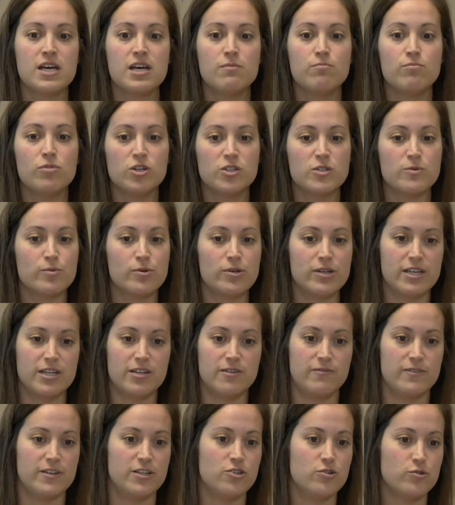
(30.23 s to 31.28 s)
multiple
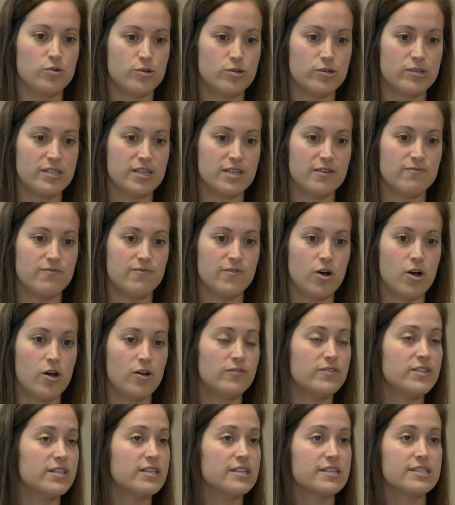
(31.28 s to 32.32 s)
individuals
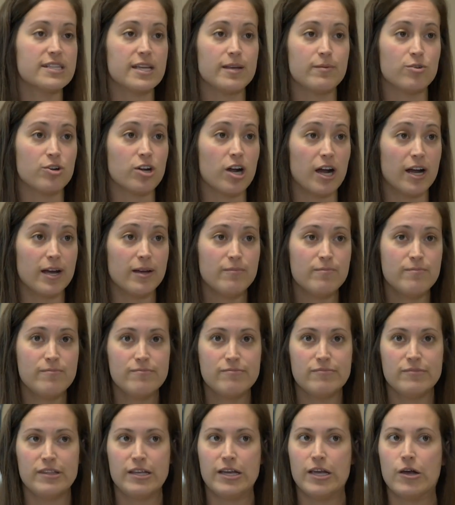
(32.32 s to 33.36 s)
involved in the same crime,
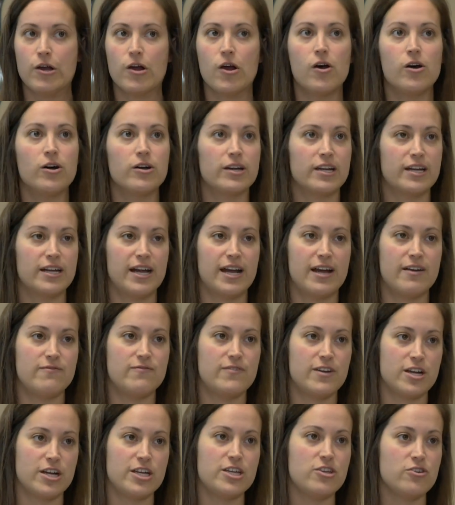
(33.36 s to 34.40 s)
they are all going to have
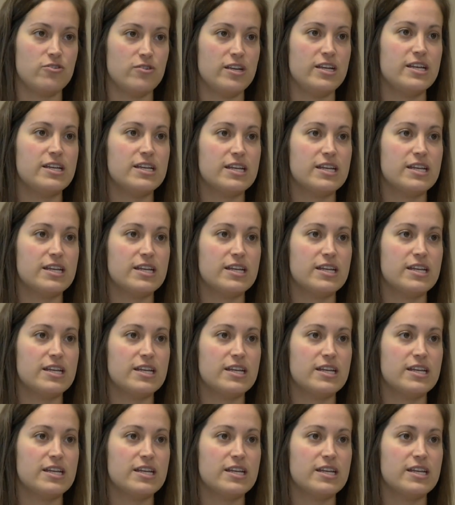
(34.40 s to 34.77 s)
very unique